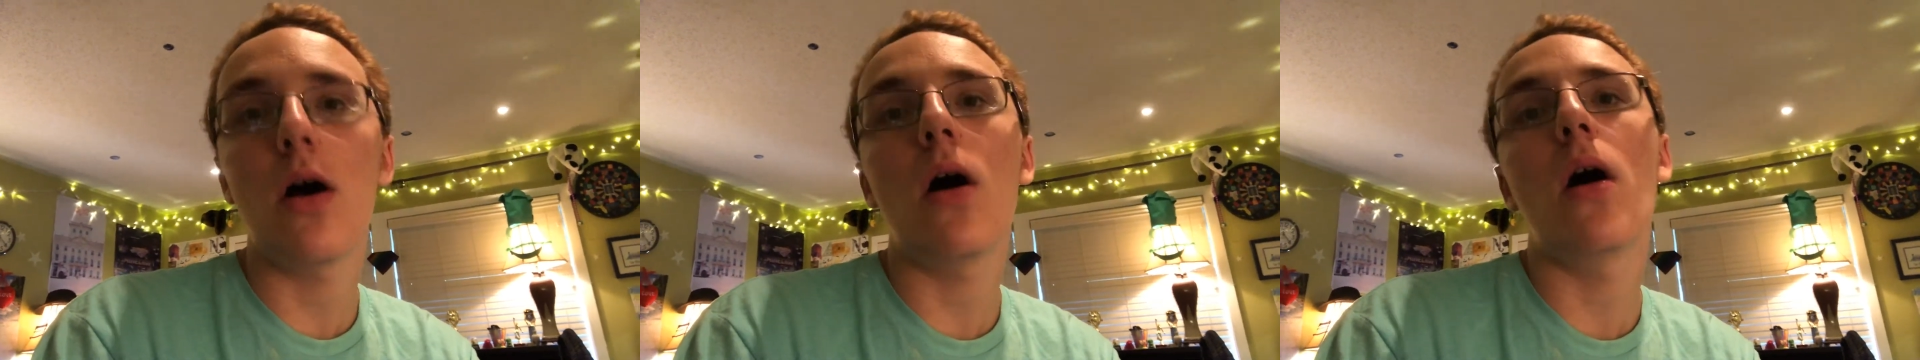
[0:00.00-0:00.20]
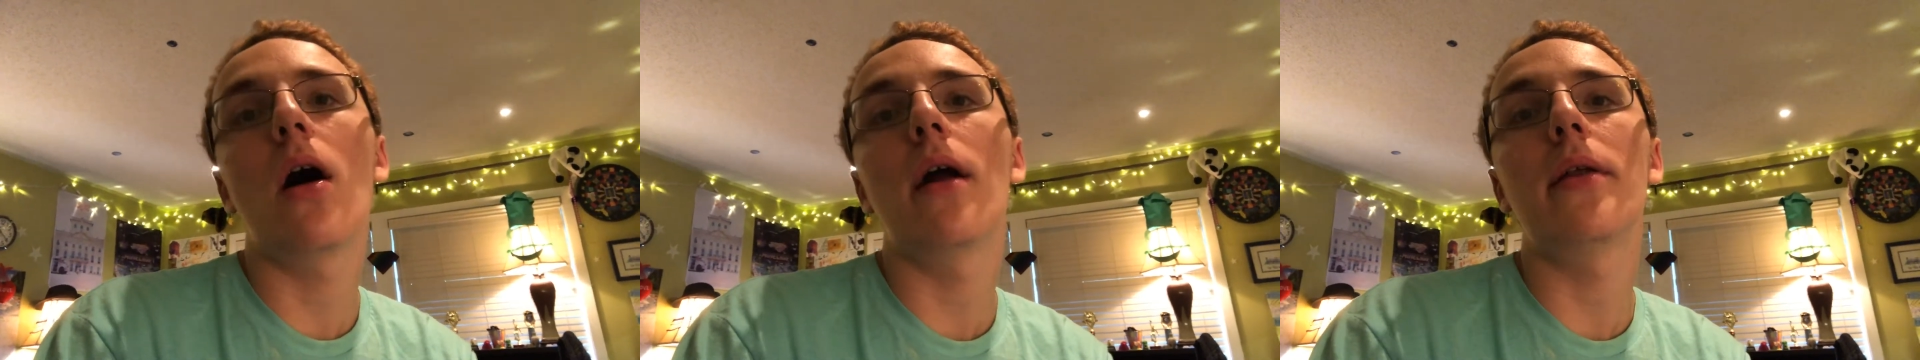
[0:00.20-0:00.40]

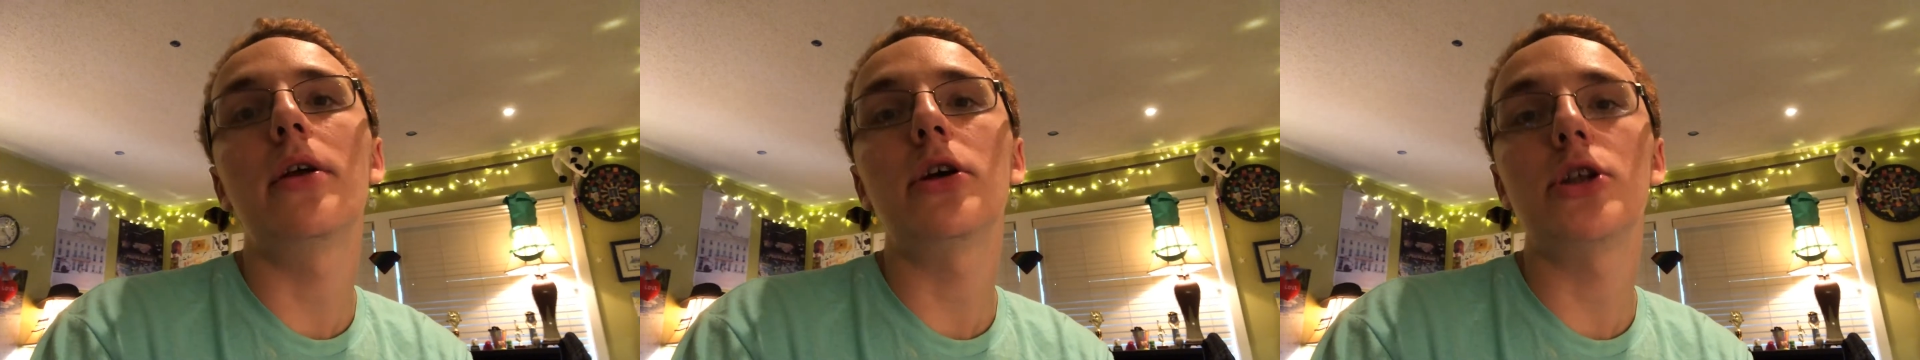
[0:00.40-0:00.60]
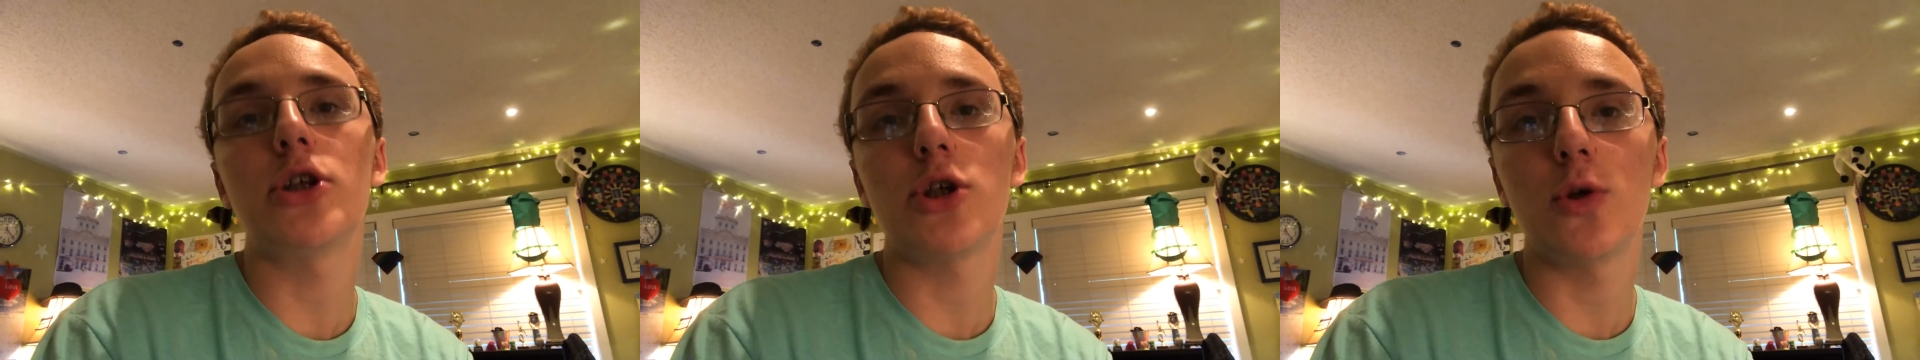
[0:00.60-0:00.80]
on
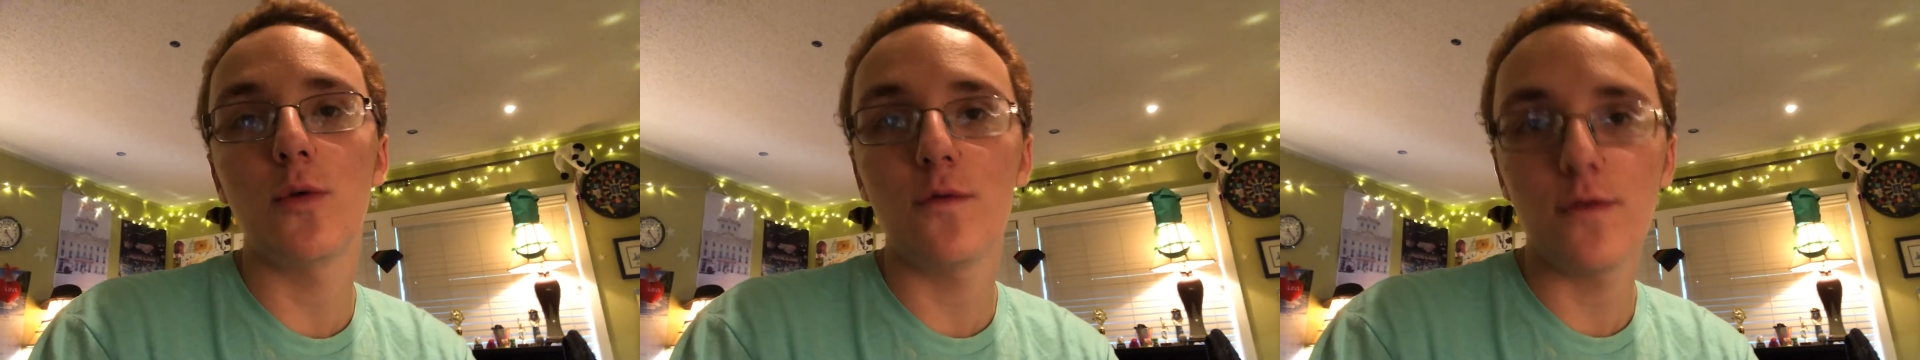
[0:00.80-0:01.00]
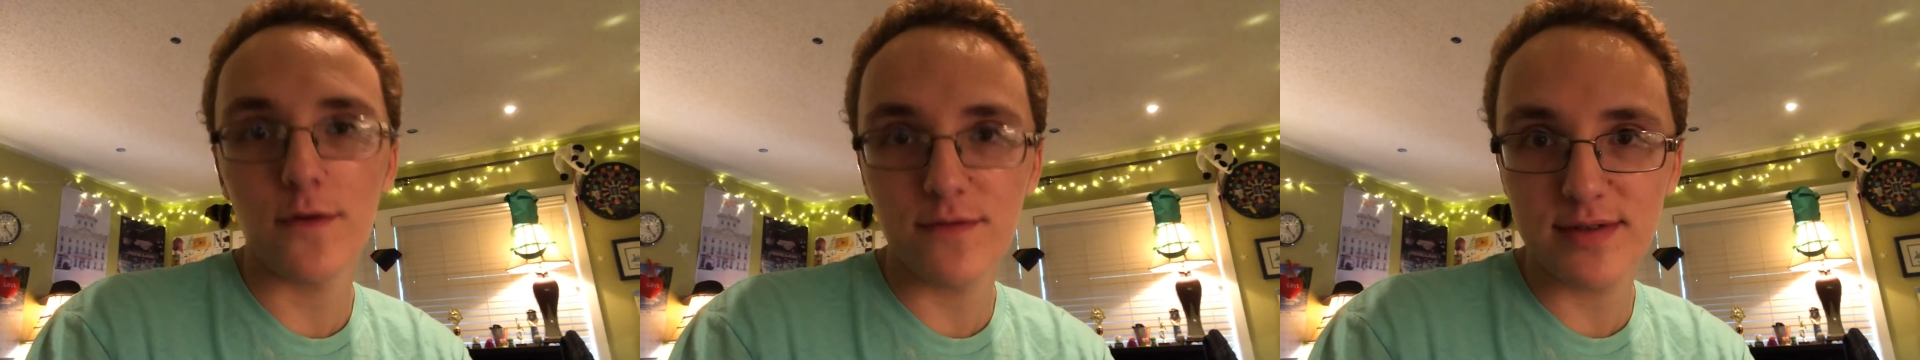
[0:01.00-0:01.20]
June
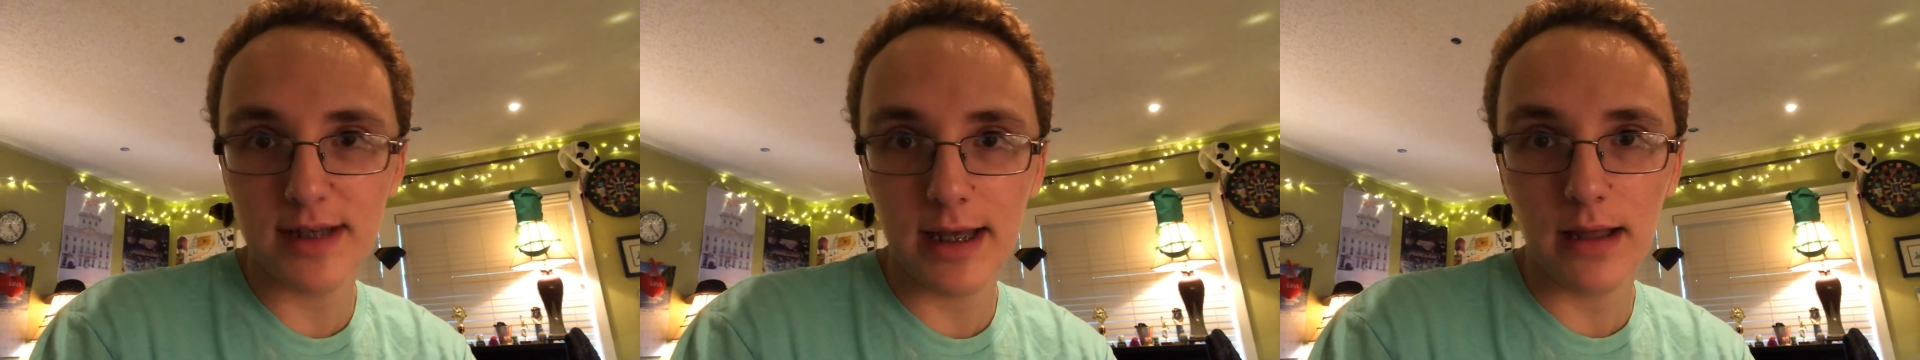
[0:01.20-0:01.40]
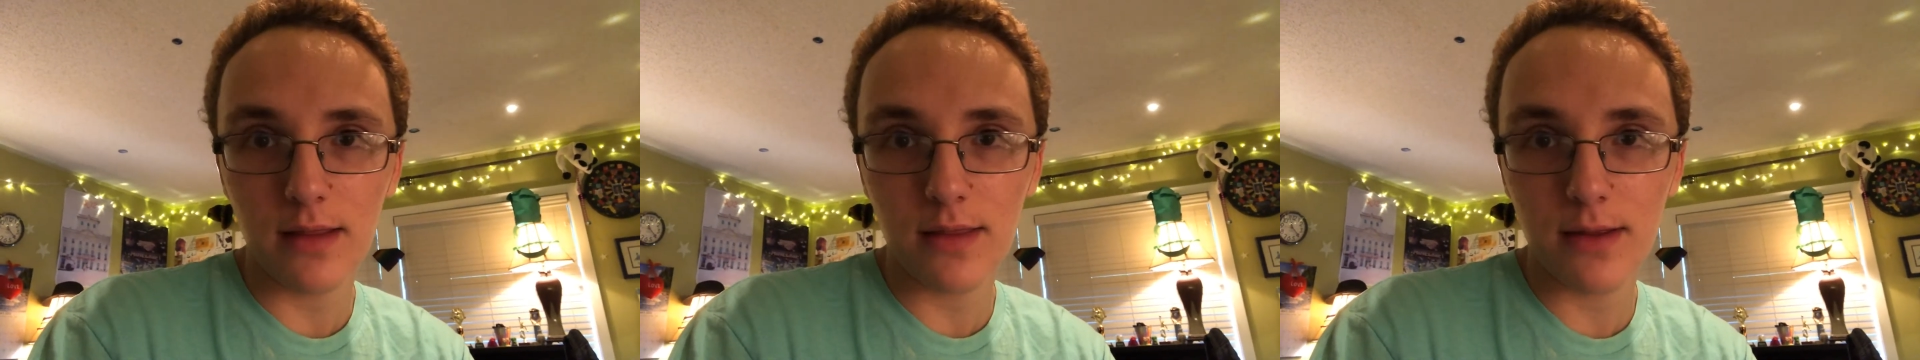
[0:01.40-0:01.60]

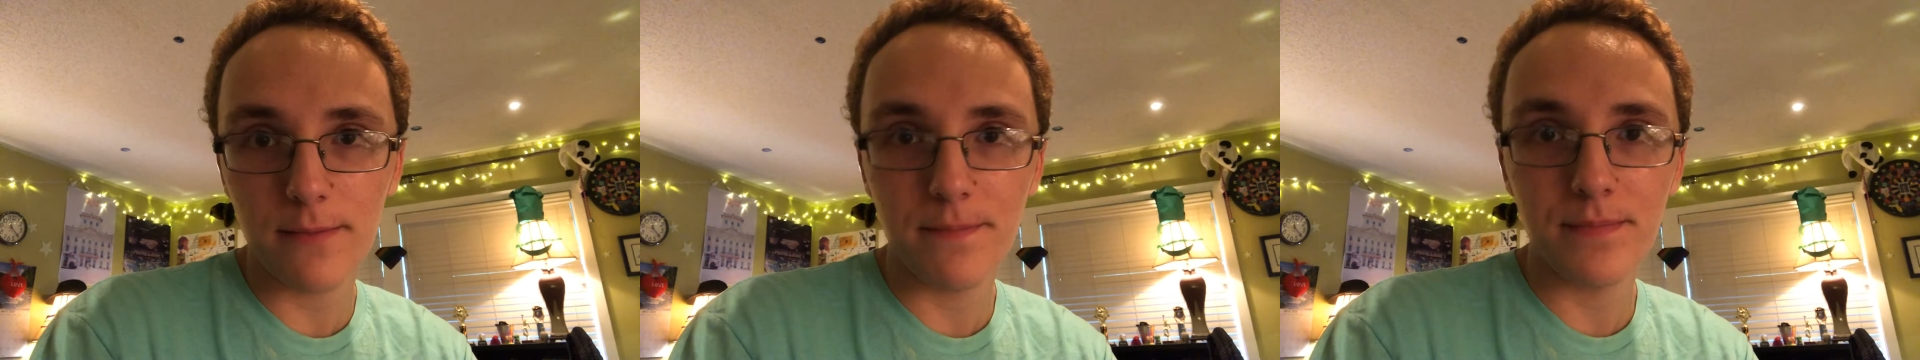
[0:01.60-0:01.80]
fifteenth.